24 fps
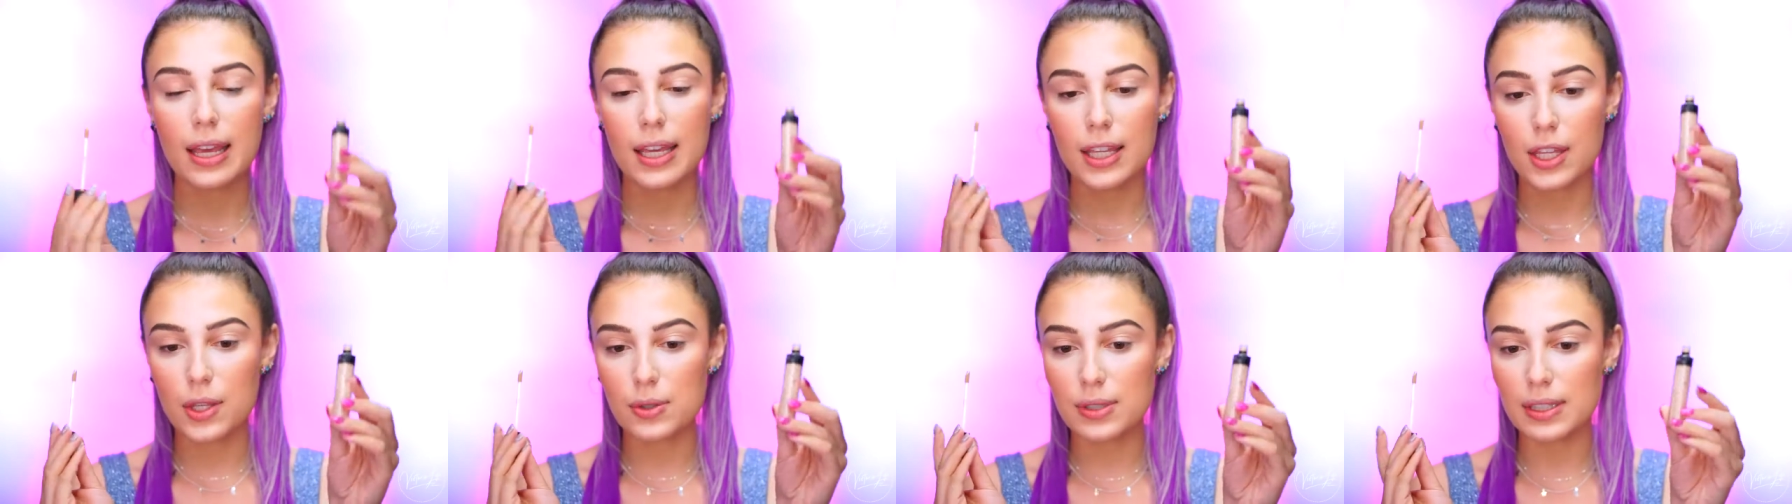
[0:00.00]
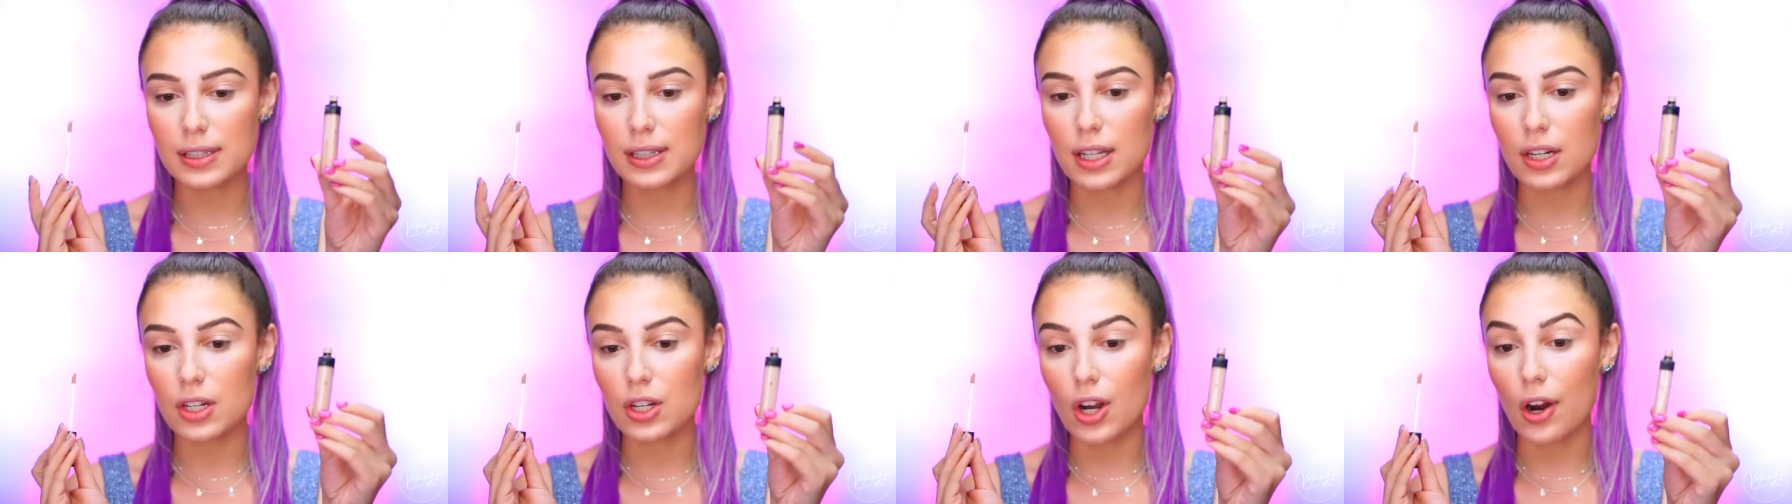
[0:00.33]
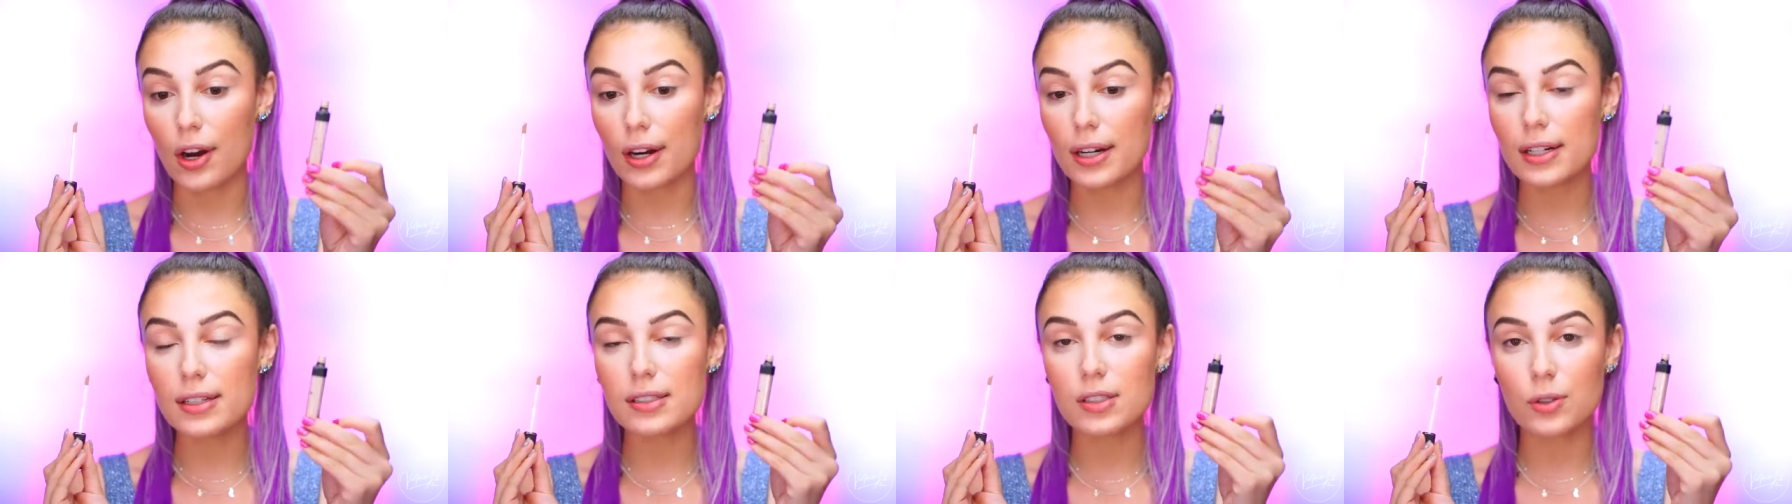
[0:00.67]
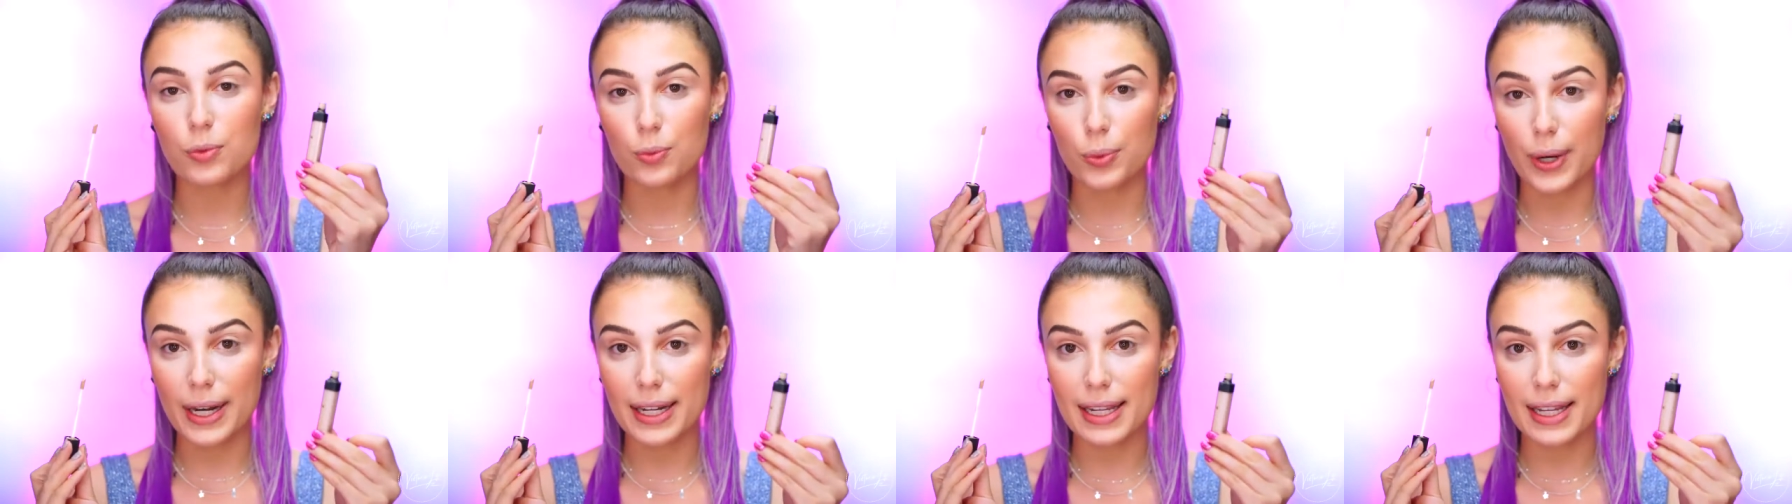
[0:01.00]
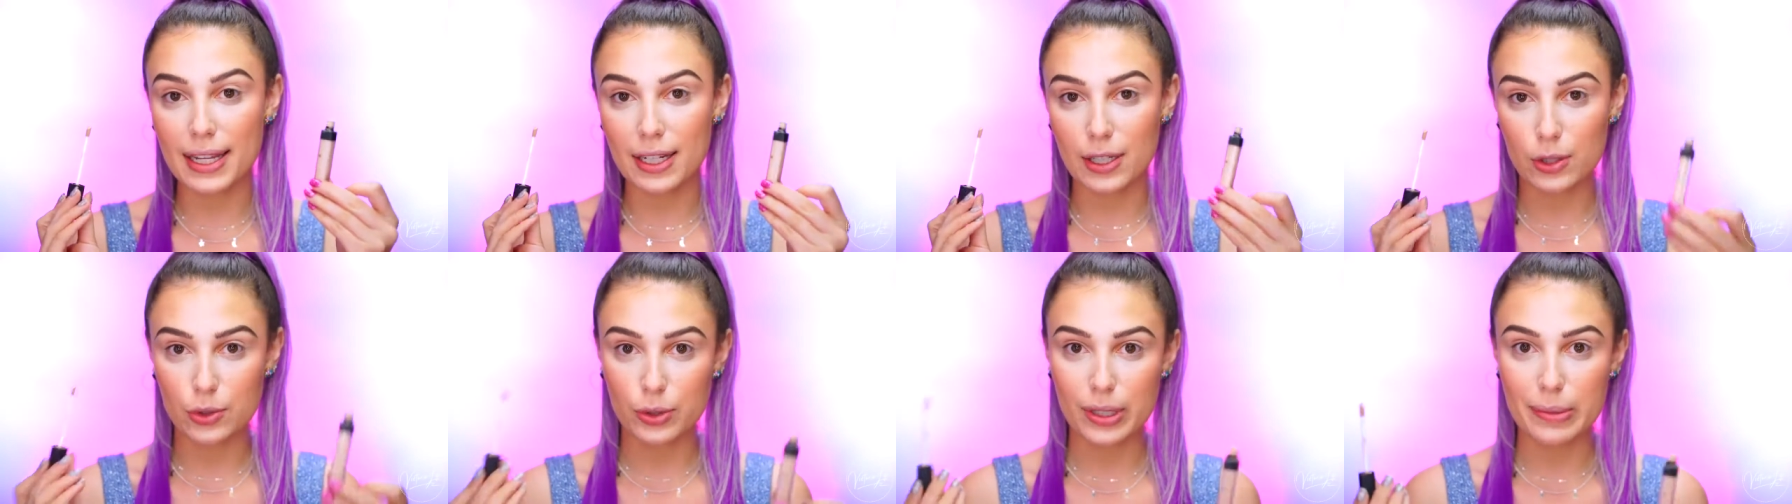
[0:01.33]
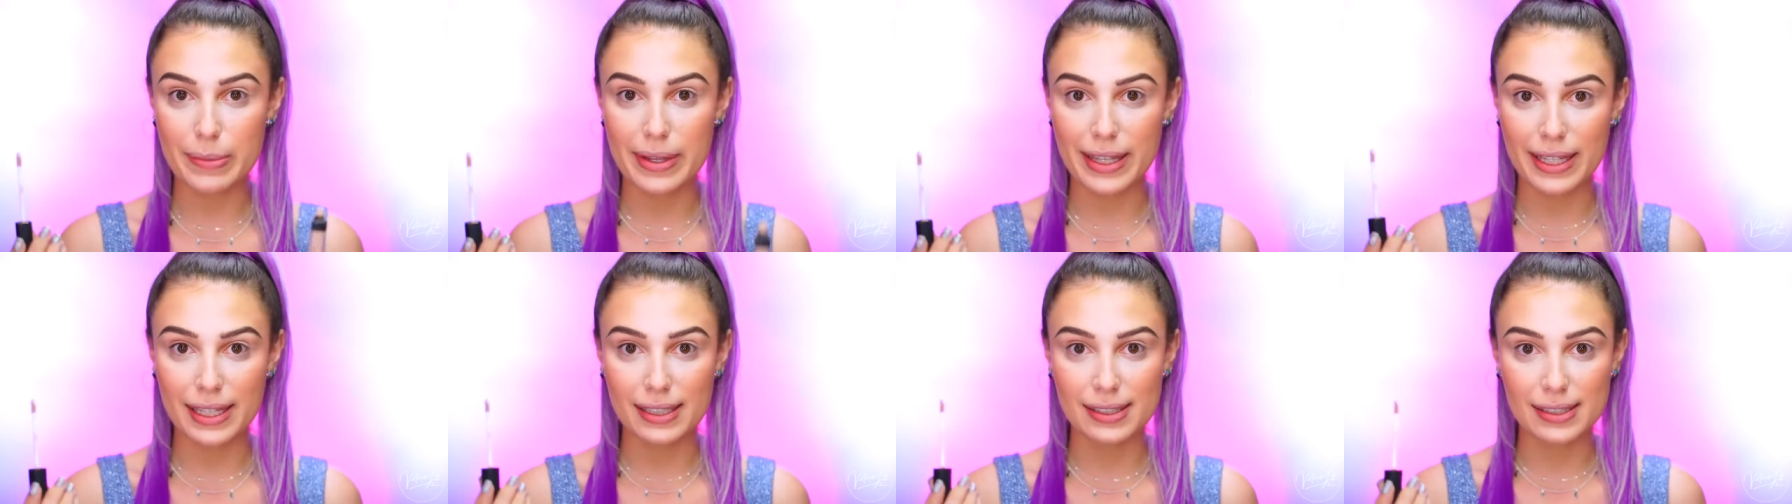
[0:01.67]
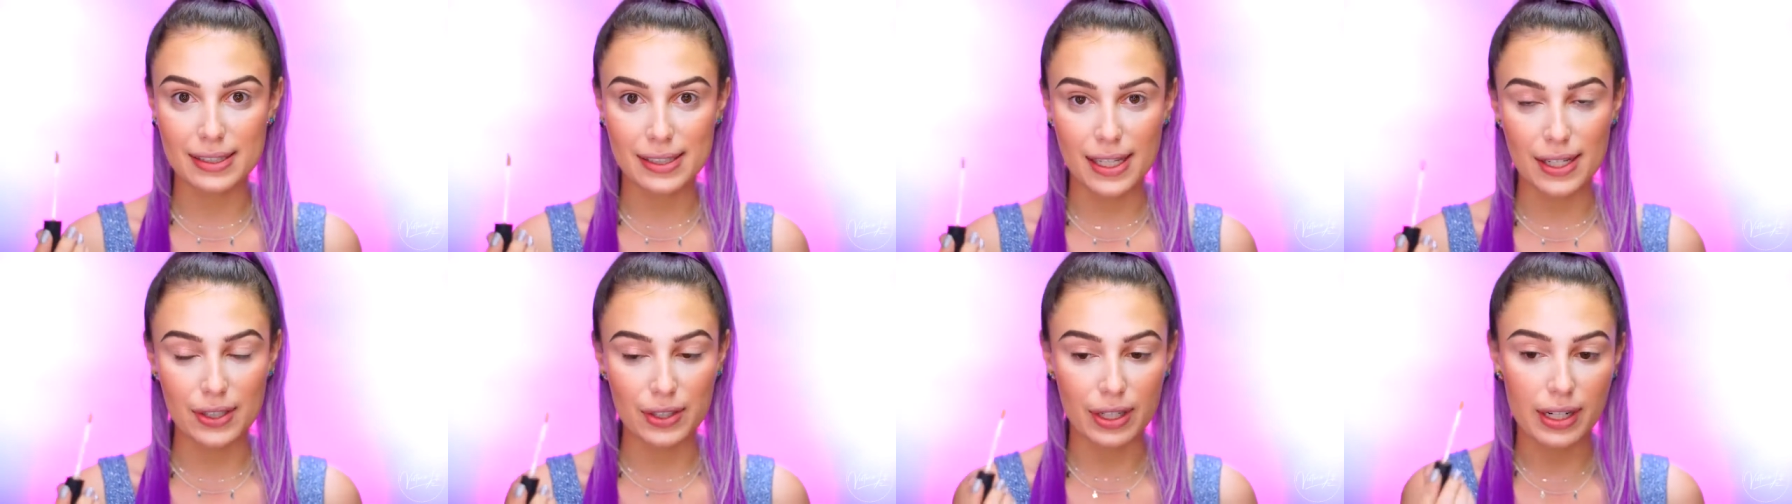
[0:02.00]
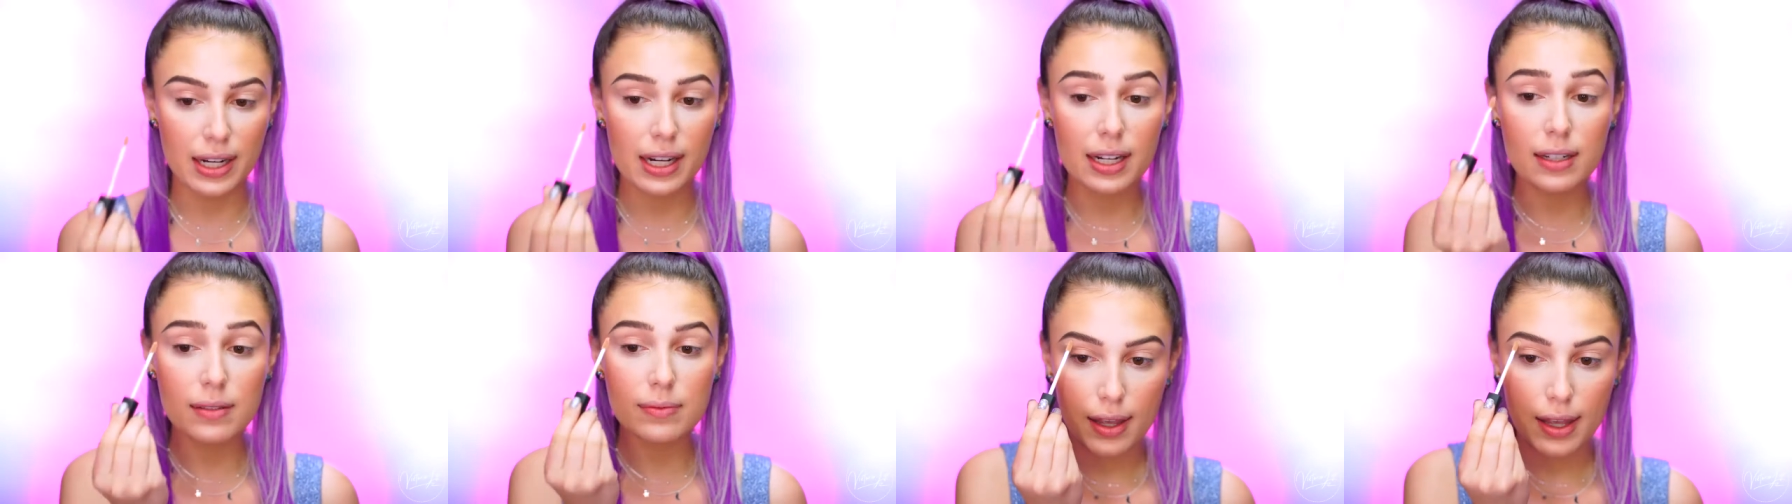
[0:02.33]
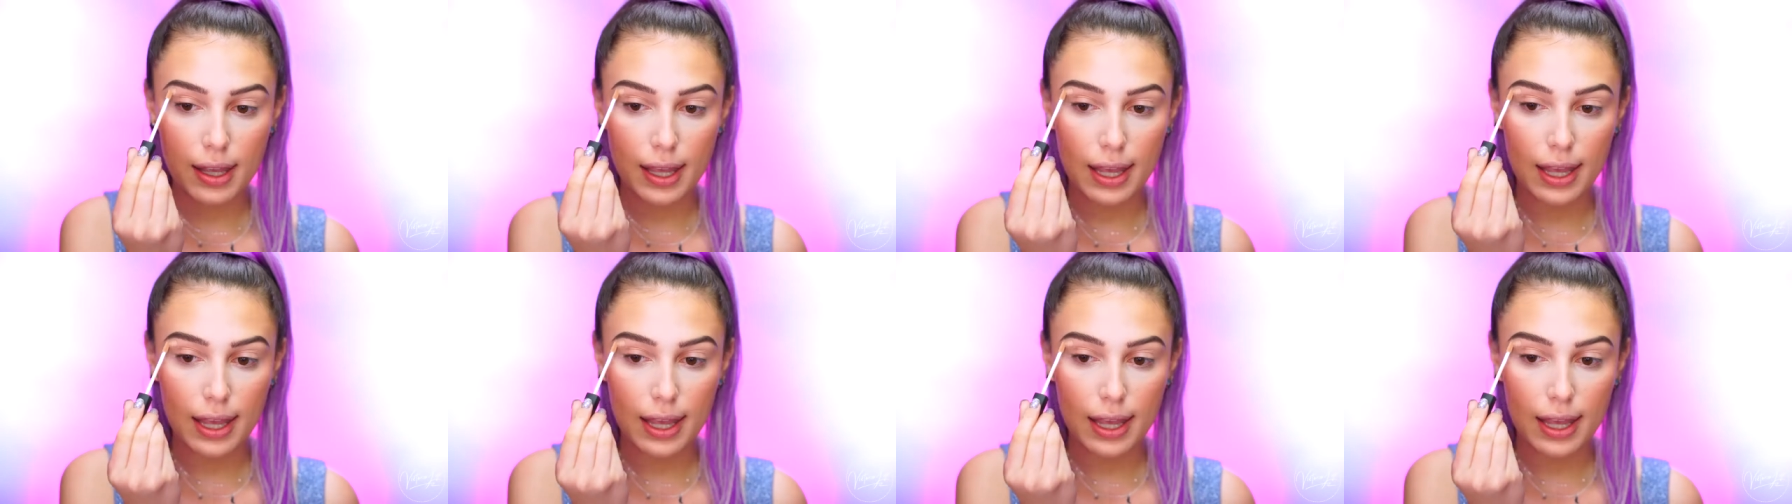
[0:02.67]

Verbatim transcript: using the NARS Radiant Creamy Concealer.